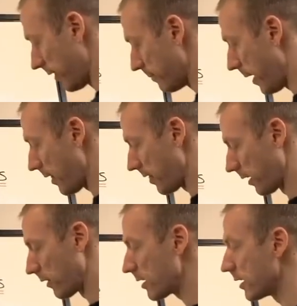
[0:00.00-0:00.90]
butt thing,
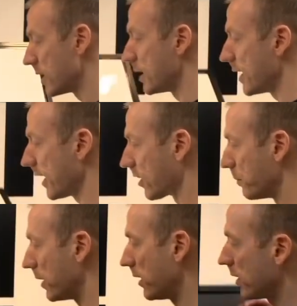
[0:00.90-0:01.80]
right? It could
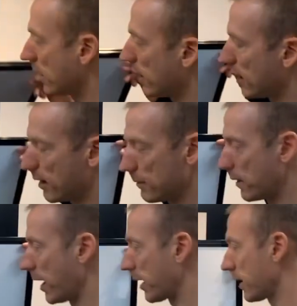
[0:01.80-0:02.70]
be
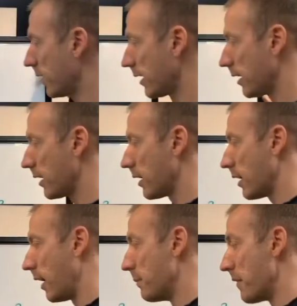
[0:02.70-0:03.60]
like,
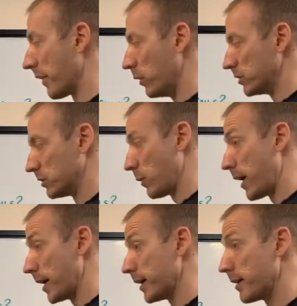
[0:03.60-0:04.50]
I'm never gonna lose this weight,
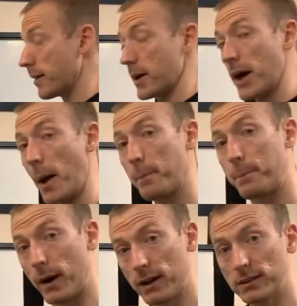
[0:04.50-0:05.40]

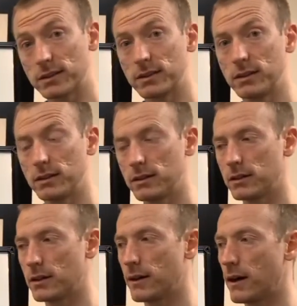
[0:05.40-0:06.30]
but
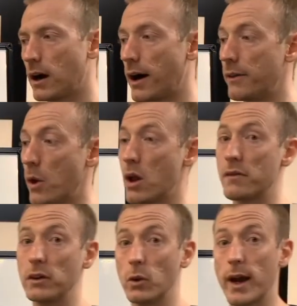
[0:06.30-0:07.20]
I know that if
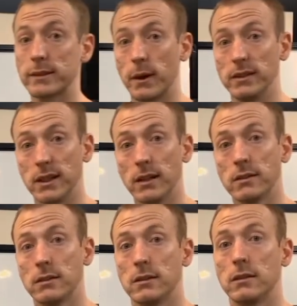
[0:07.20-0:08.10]
I do X, Y, and Z,
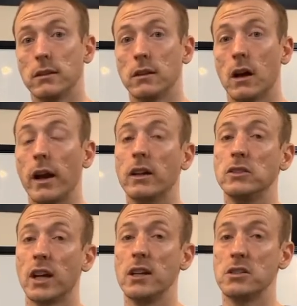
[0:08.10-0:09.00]
I can
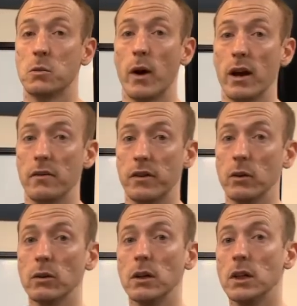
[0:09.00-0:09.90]
change the way I
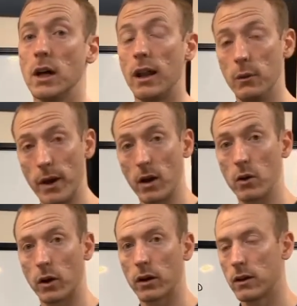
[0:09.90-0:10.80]
feel and the way I
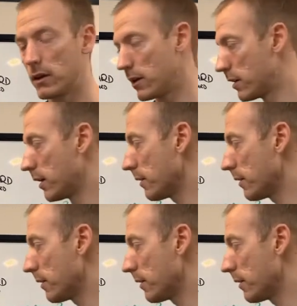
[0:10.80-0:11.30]
look. Yeah.